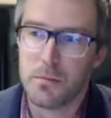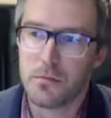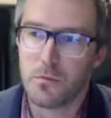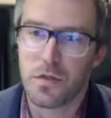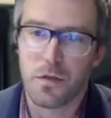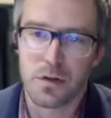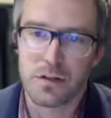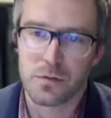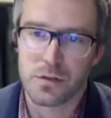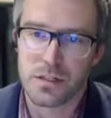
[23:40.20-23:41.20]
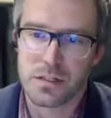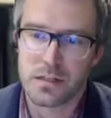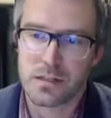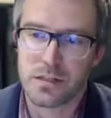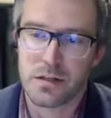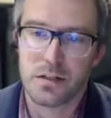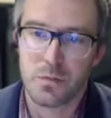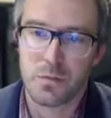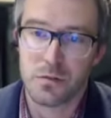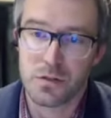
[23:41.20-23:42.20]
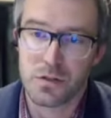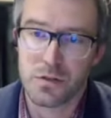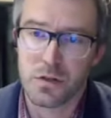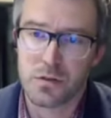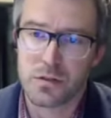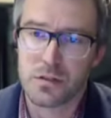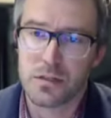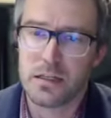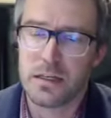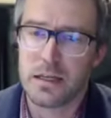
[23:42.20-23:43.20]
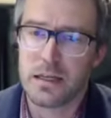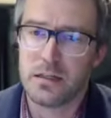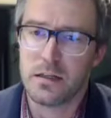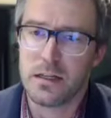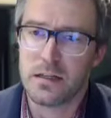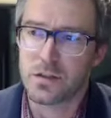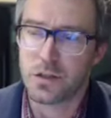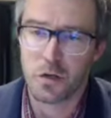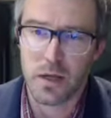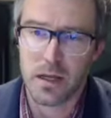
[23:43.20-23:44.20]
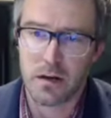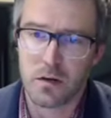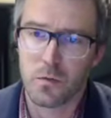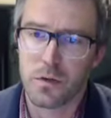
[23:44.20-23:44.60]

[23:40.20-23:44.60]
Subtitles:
with the resources necessary to be able to do those in a secure manner,